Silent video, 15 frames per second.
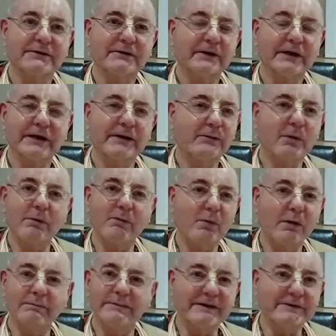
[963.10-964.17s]
He won't
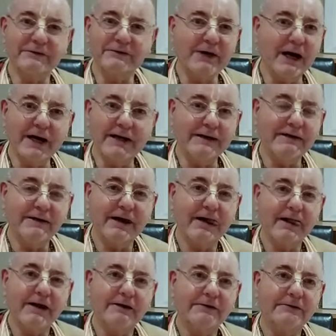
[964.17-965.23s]
want me to die.
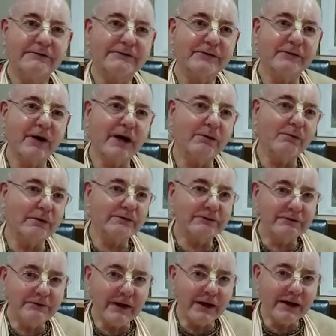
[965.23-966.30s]
So I want to
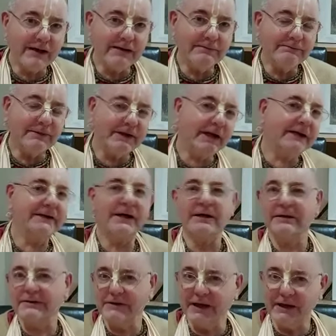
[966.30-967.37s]
die, but I
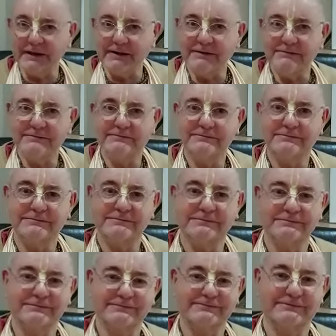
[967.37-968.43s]
can't die.
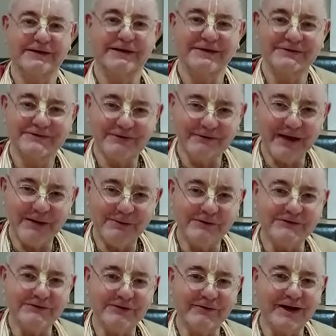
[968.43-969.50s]
So that was
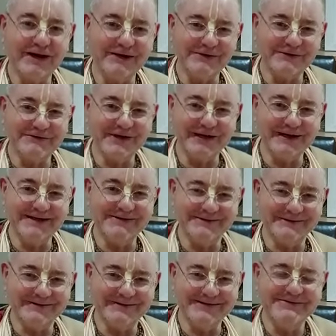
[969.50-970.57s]
her
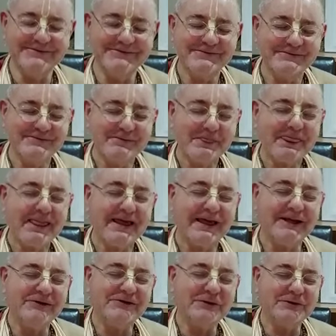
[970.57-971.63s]
anxiety.
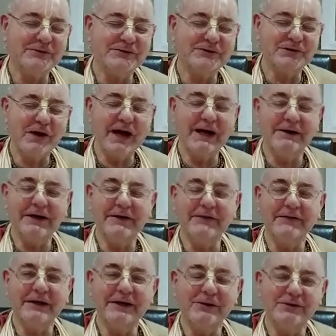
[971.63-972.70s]
And she was drowning in
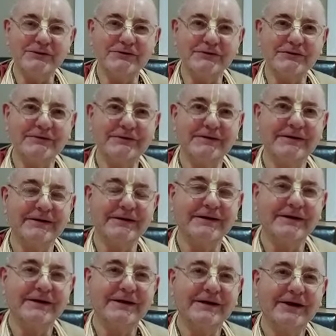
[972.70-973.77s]
the ocean
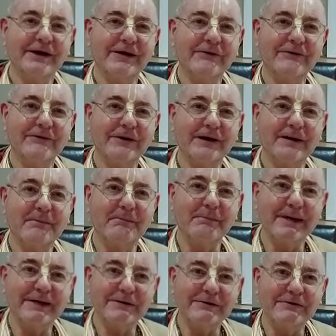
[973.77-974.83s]
of
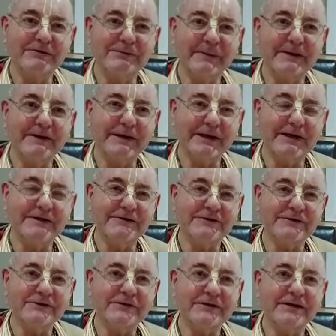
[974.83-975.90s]
mental
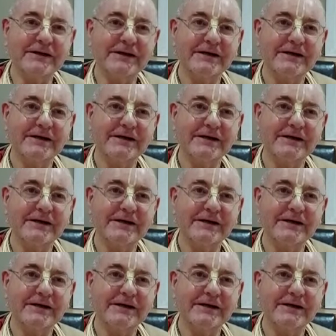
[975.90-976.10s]
speculation